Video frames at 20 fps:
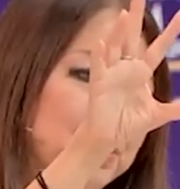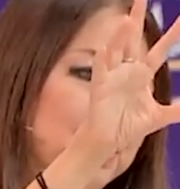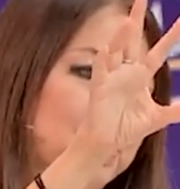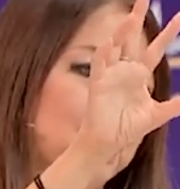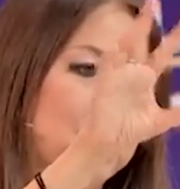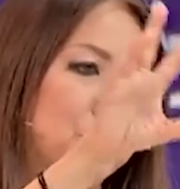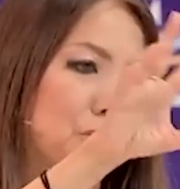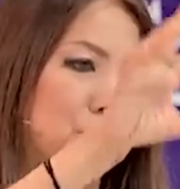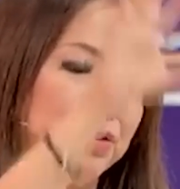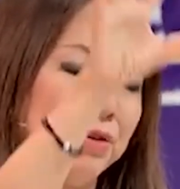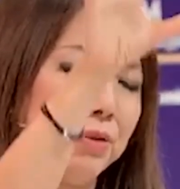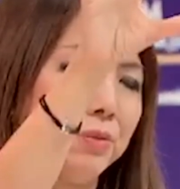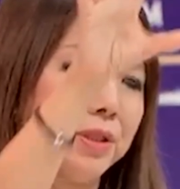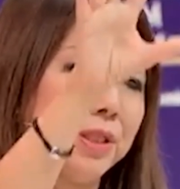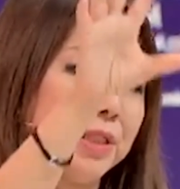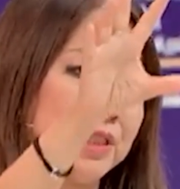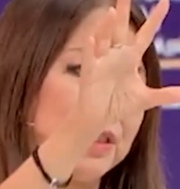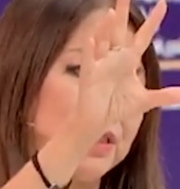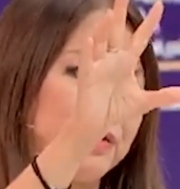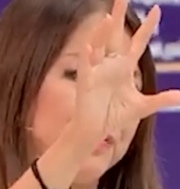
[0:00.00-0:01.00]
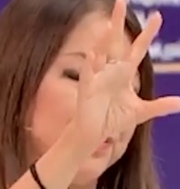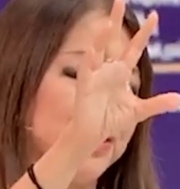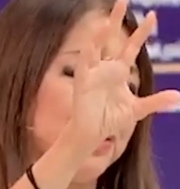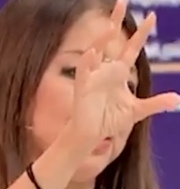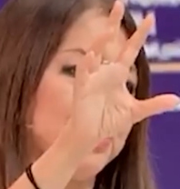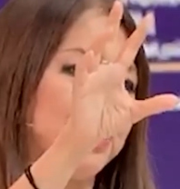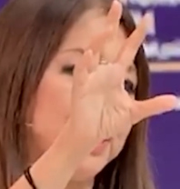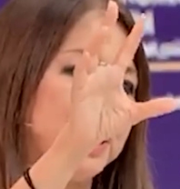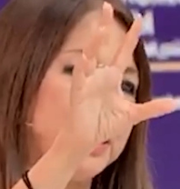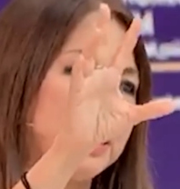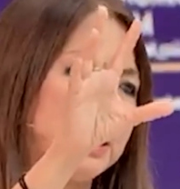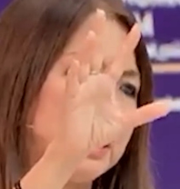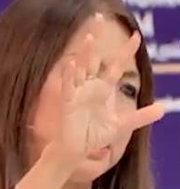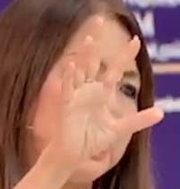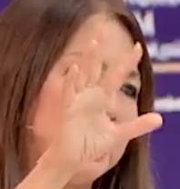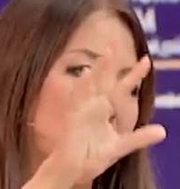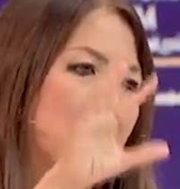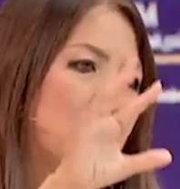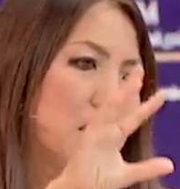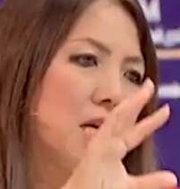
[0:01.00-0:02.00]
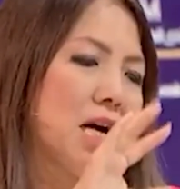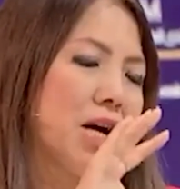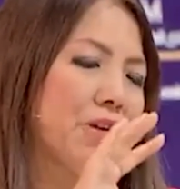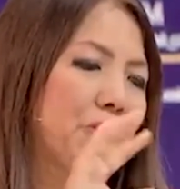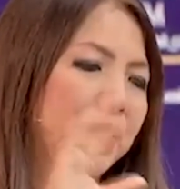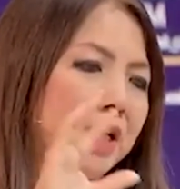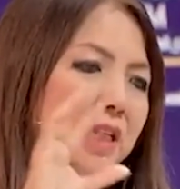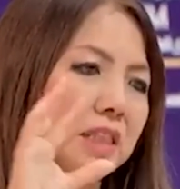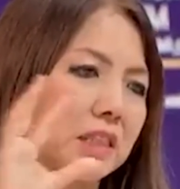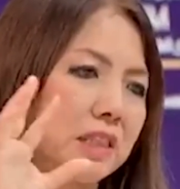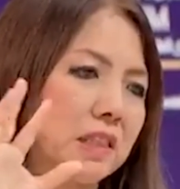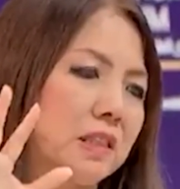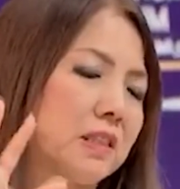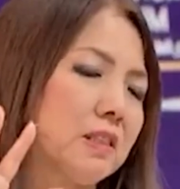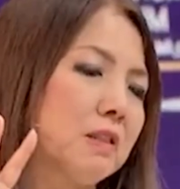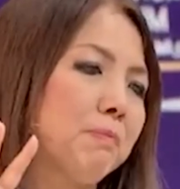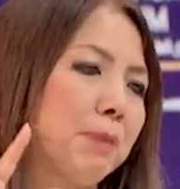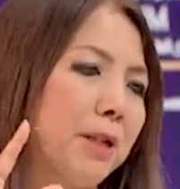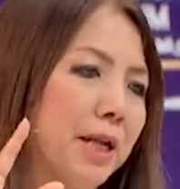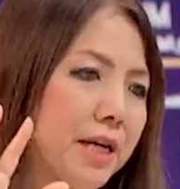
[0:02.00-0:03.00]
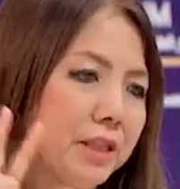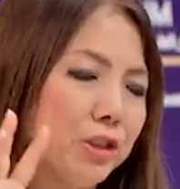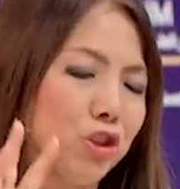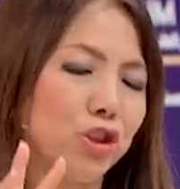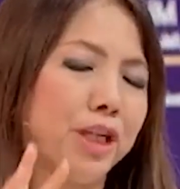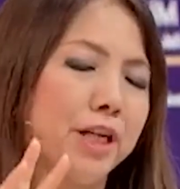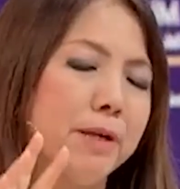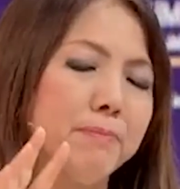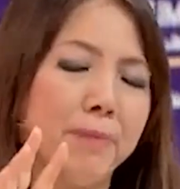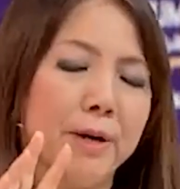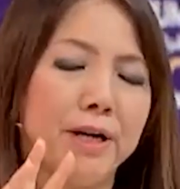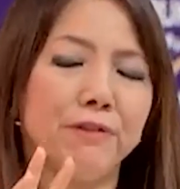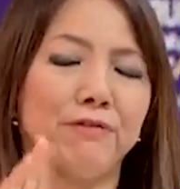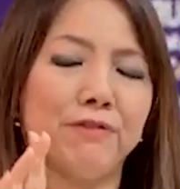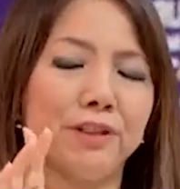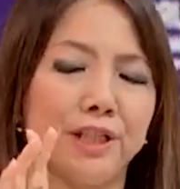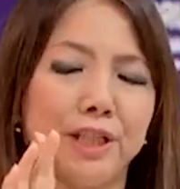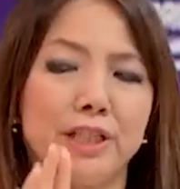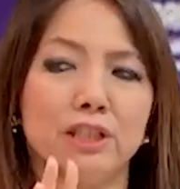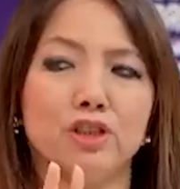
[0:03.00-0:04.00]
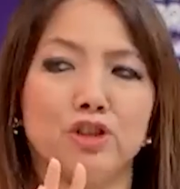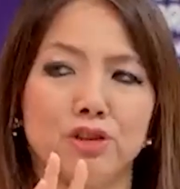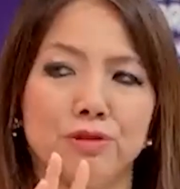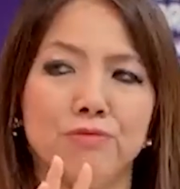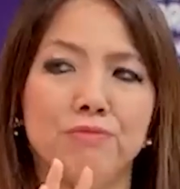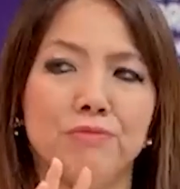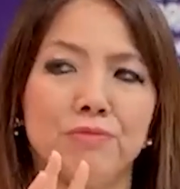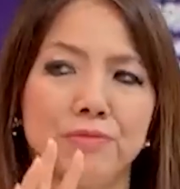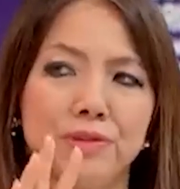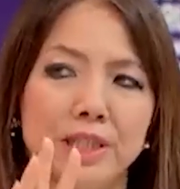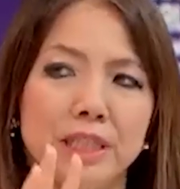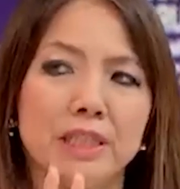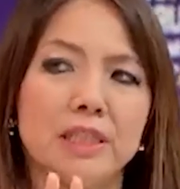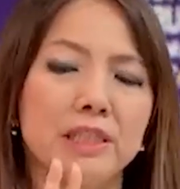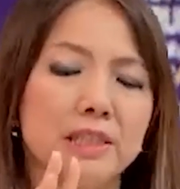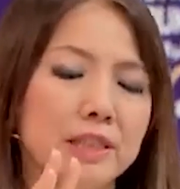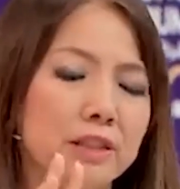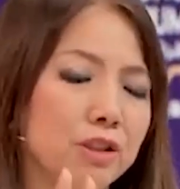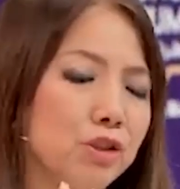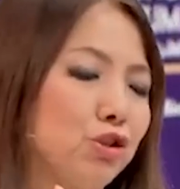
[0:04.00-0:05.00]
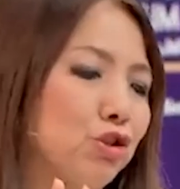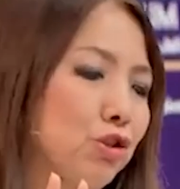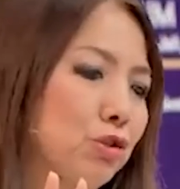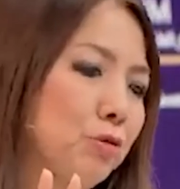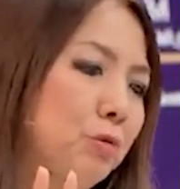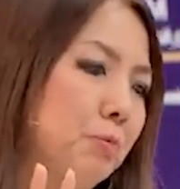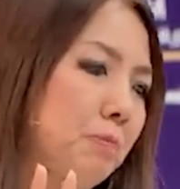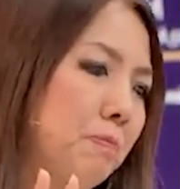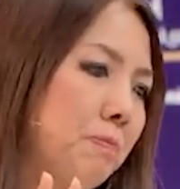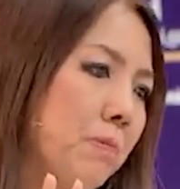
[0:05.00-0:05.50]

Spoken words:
or the US for US, I think it's supply chain bifurcation that is an issue.